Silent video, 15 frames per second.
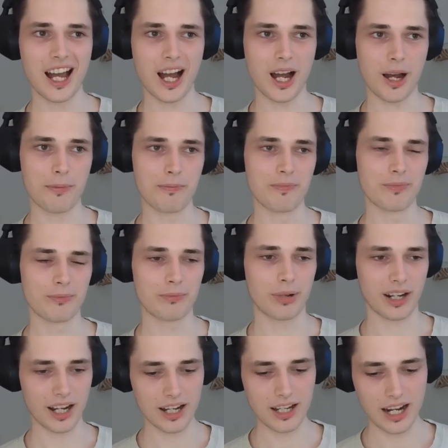
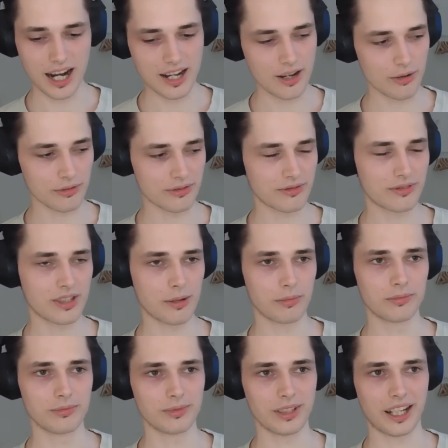But I don't
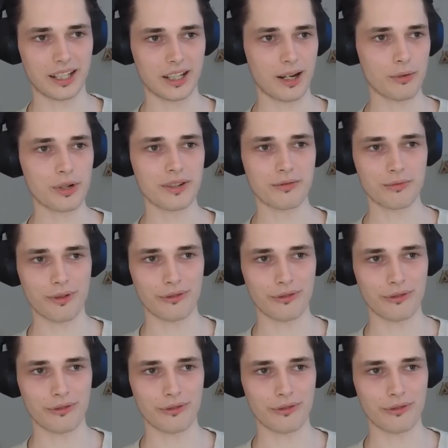I wouldn't